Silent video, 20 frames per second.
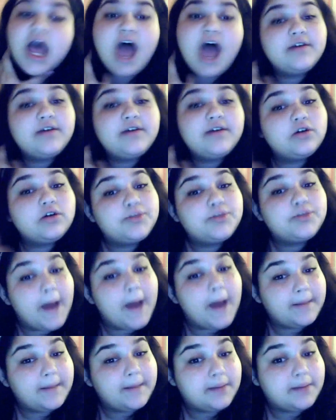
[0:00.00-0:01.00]
I have a Coach
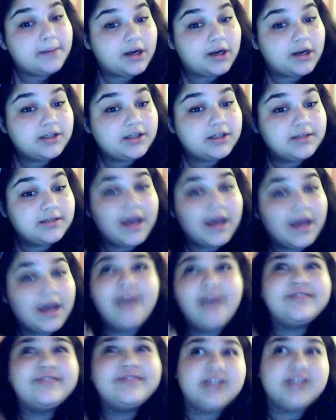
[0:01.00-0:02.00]
Poppy purse. I
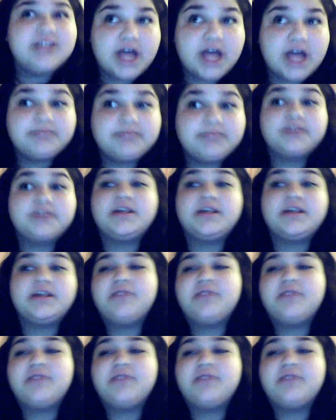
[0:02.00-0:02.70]
have lots of purses.